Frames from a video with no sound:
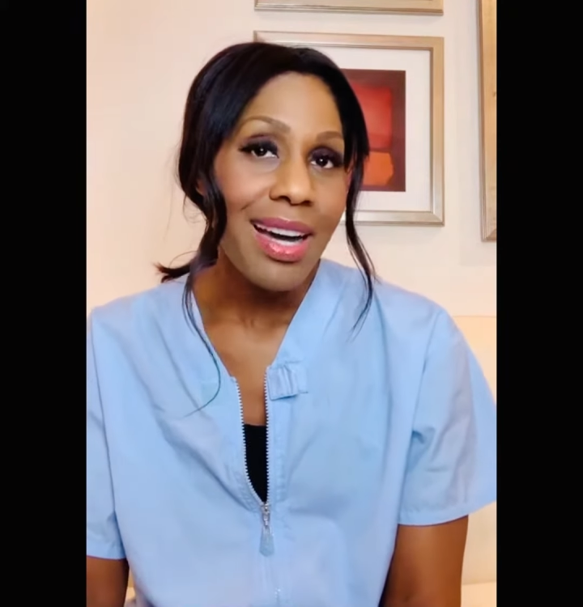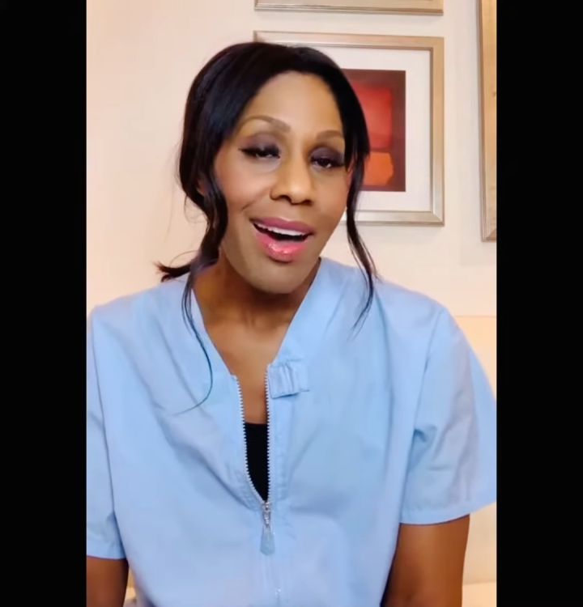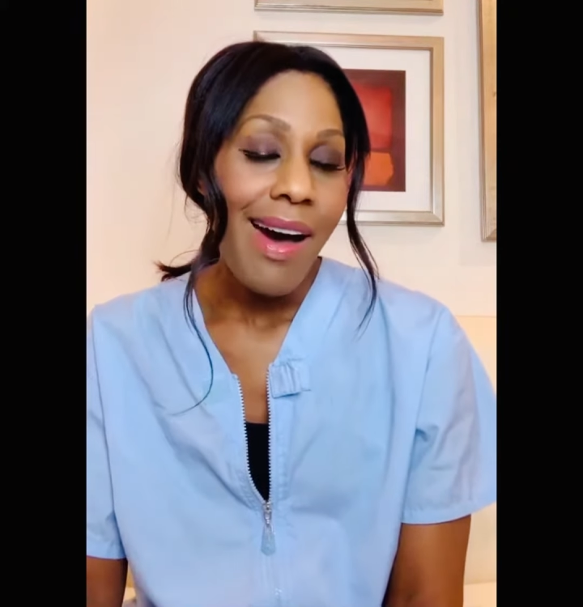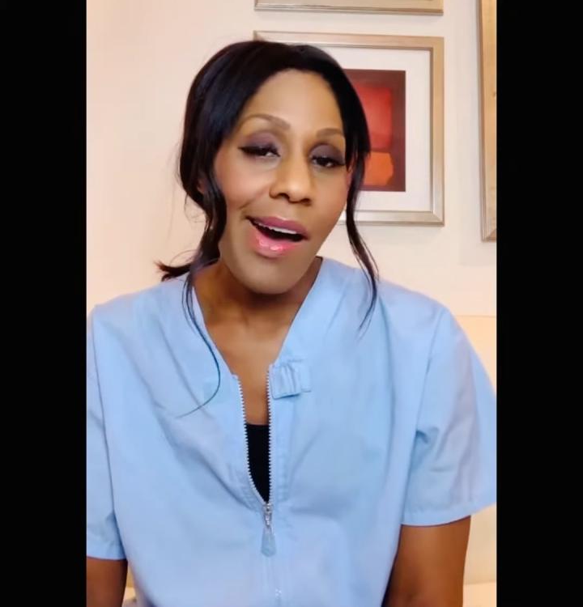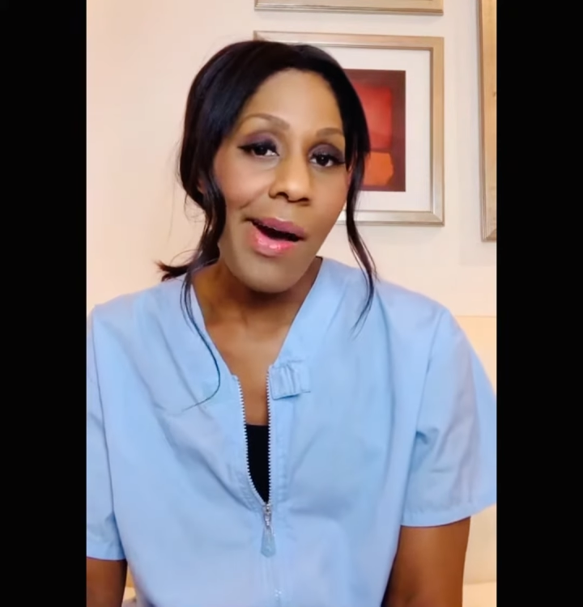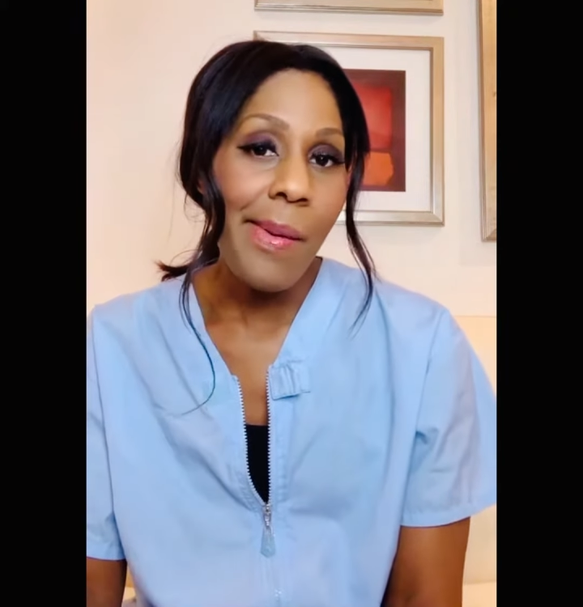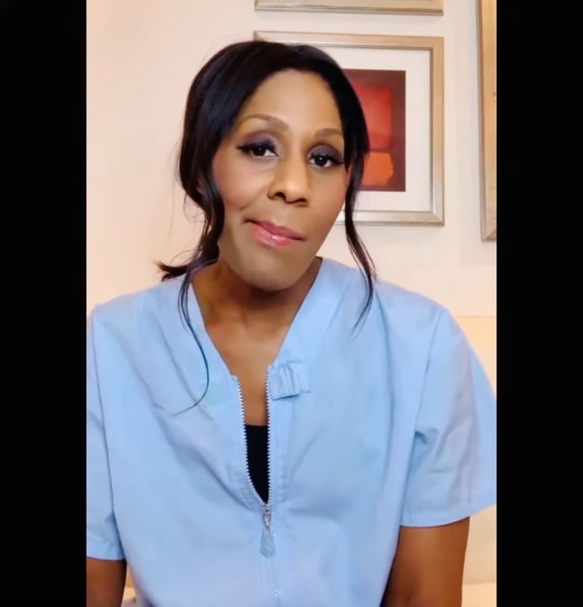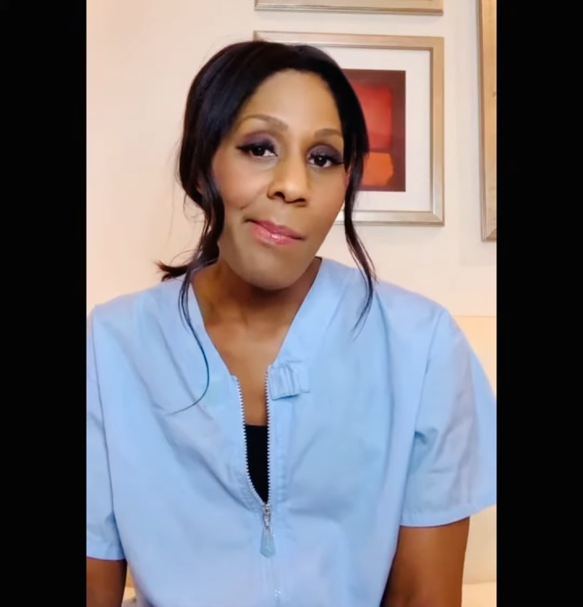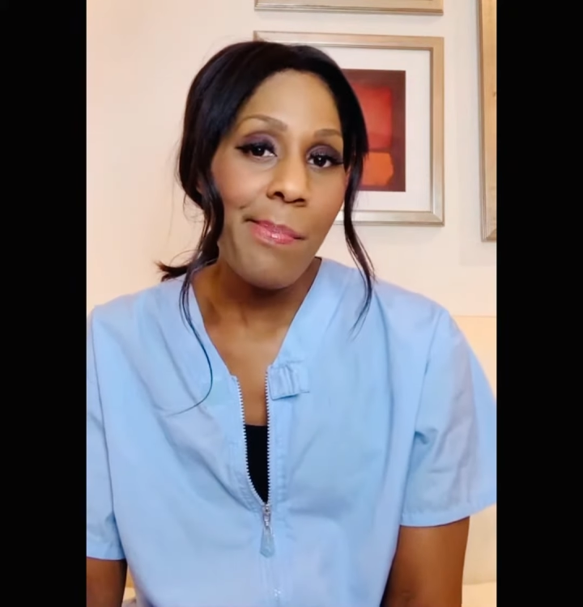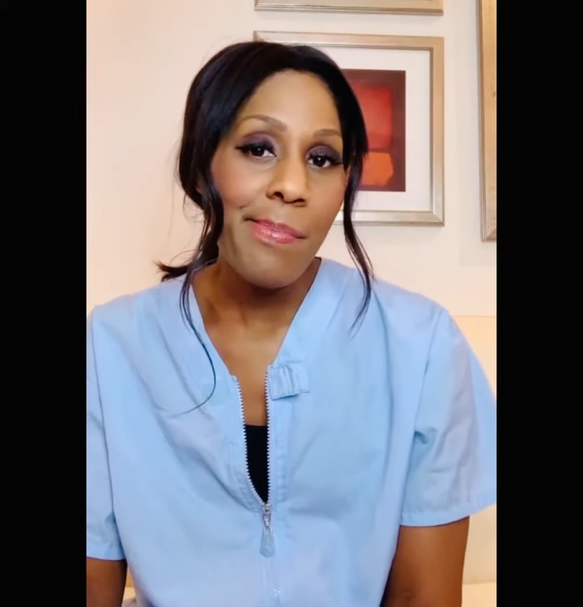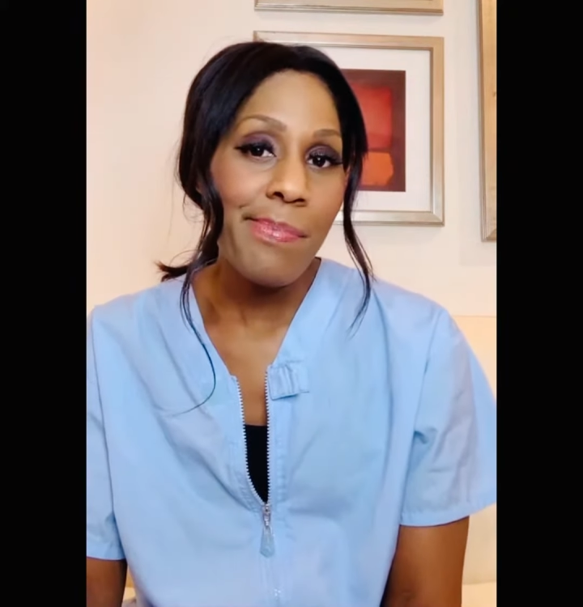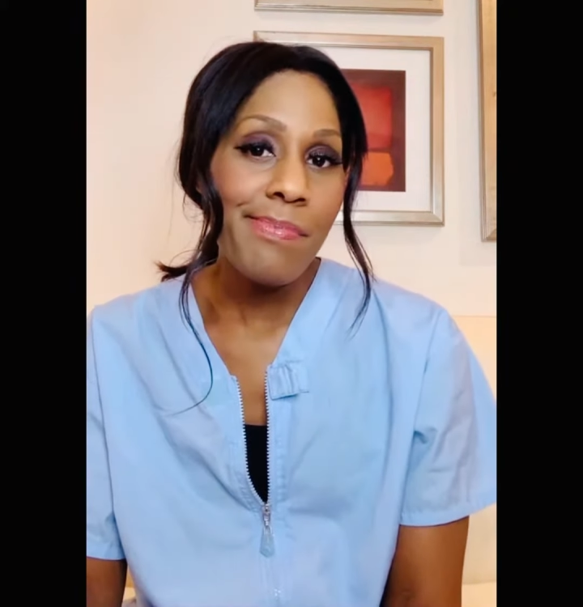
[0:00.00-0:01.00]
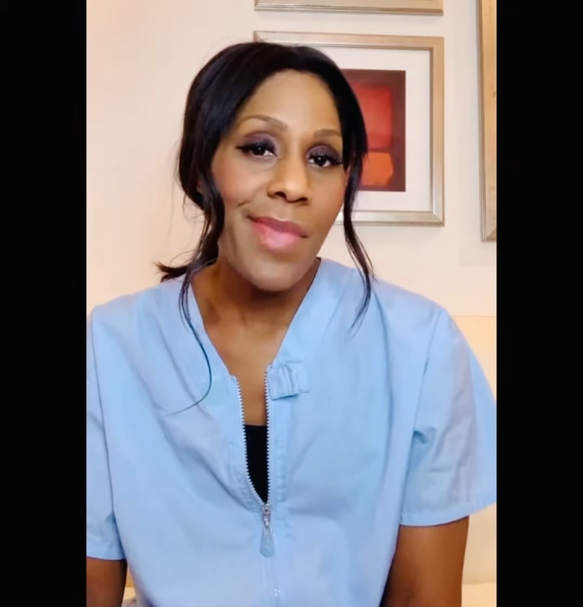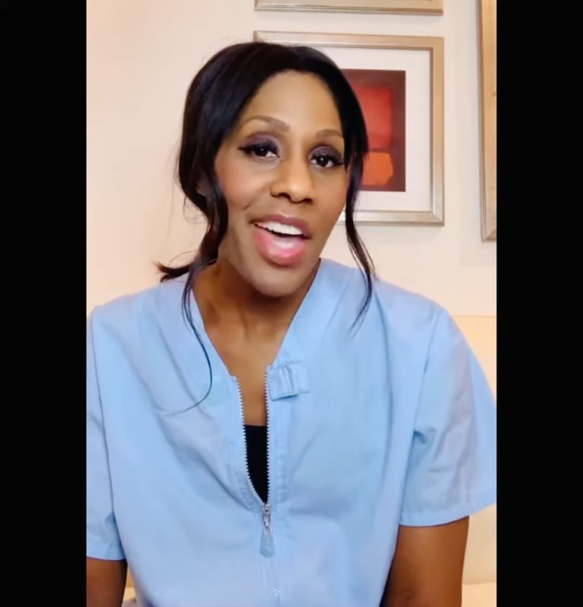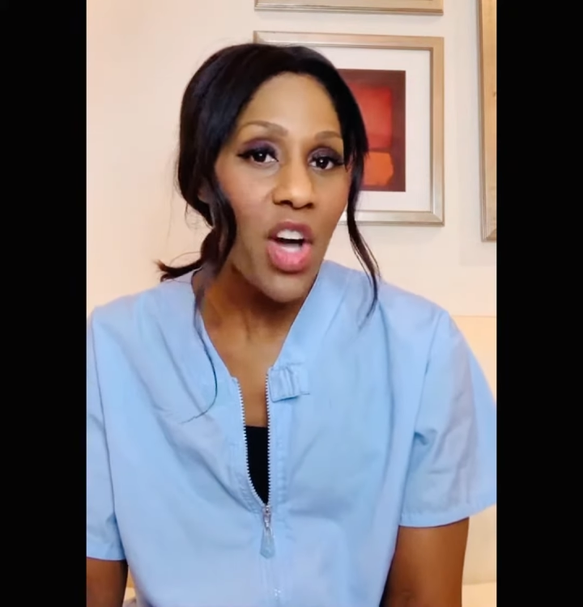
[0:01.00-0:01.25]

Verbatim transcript: Um, I